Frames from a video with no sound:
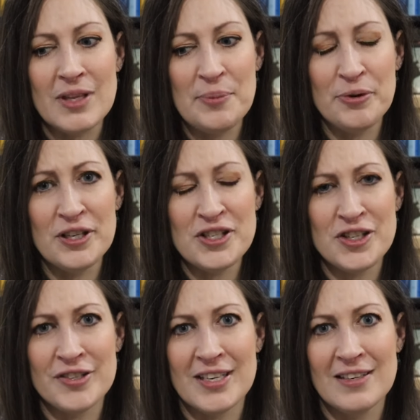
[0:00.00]
I'm pretty
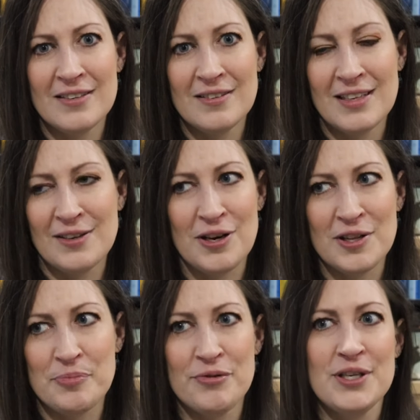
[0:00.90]
sure that like all
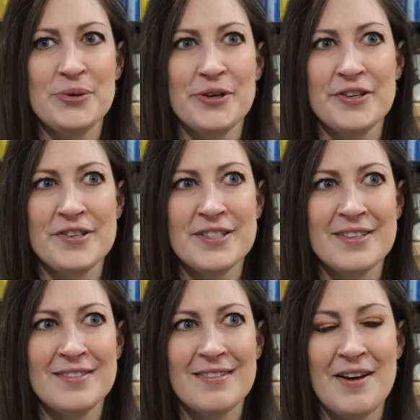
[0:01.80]
the pre-orders
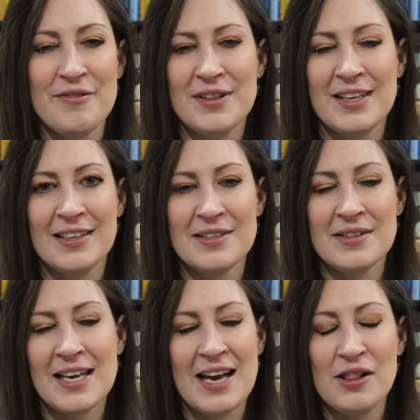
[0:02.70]
and everything.
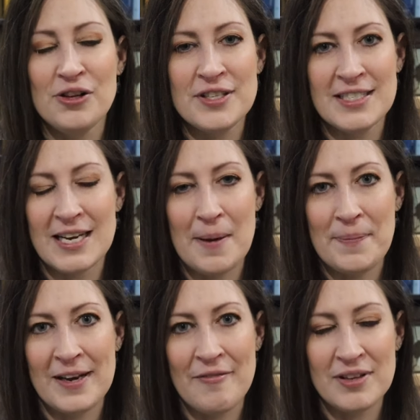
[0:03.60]
Like I looked it up,
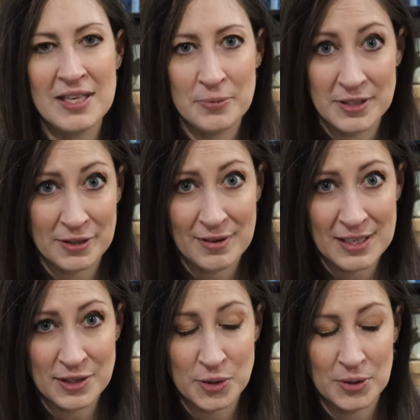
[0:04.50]
and everything was
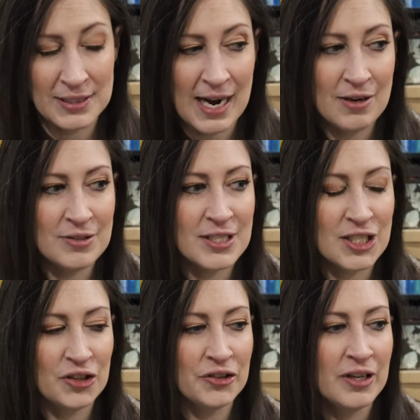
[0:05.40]
already sold out.
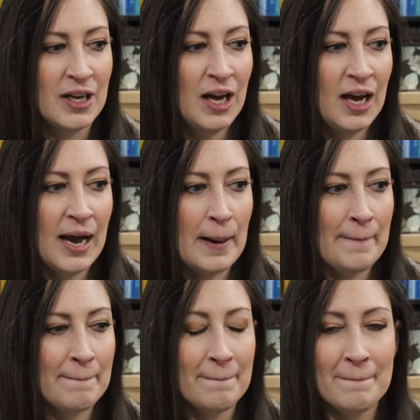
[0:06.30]
So
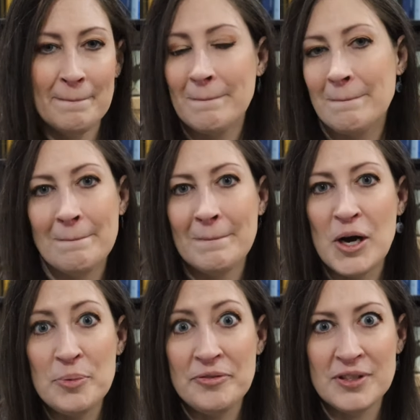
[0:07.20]
um,
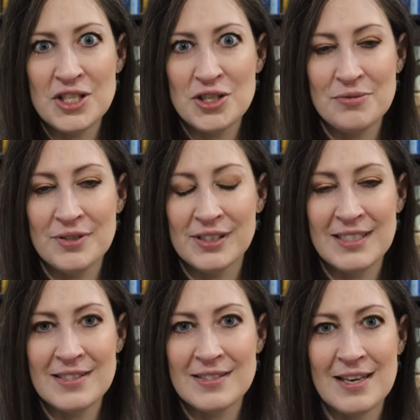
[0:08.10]
hopefully she'll
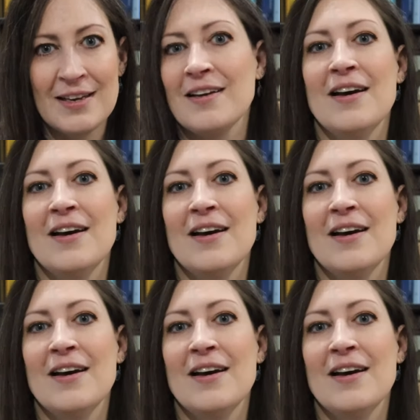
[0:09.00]
release like